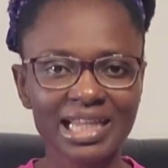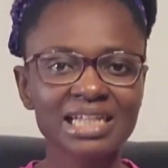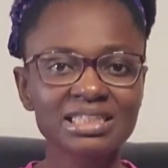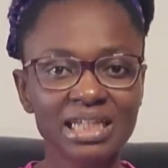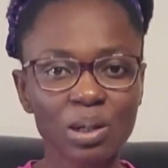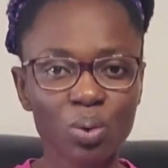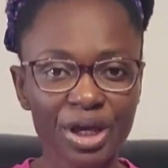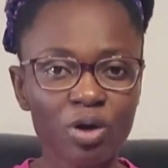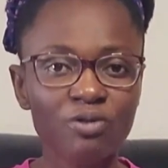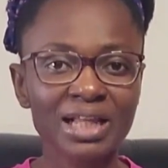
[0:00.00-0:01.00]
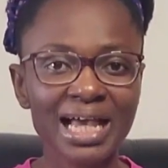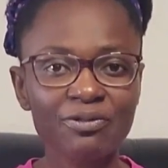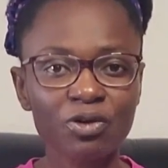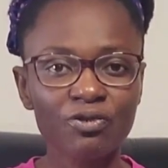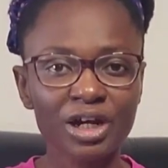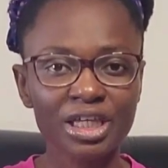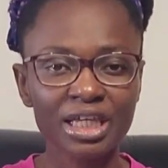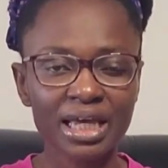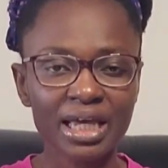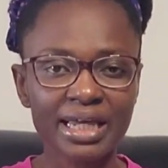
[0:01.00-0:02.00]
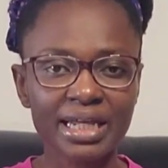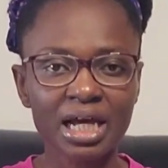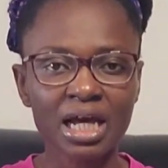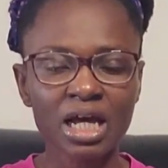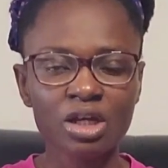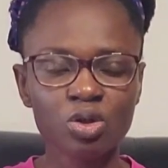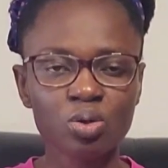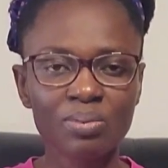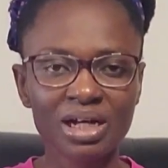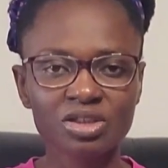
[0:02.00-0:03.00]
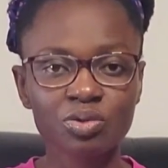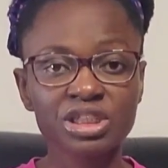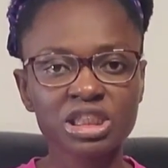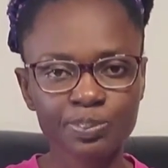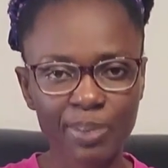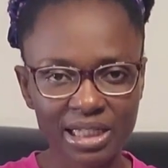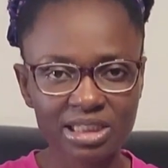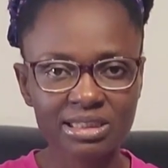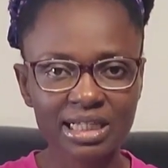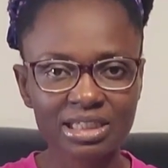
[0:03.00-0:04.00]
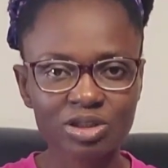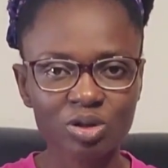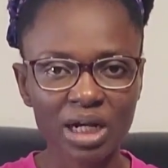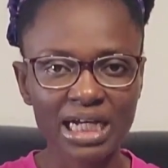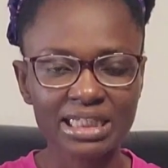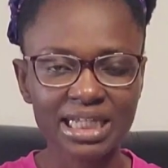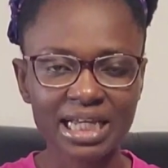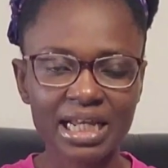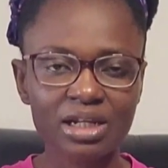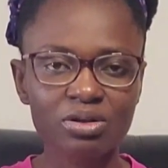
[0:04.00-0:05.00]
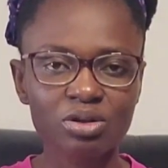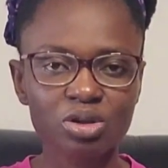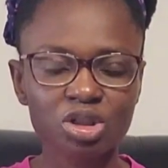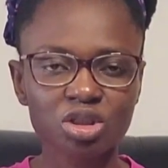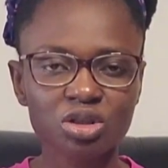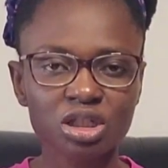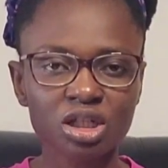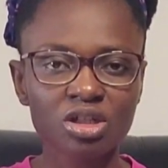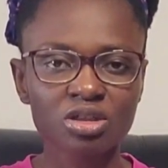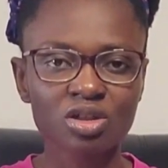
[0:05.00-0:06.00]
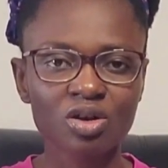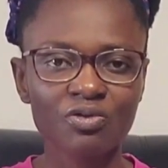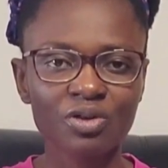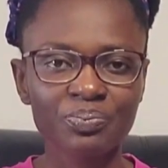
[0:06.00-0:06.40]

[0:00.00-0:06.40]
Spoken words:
That is their way of life over here, and you must respect that, right? And then you should sort of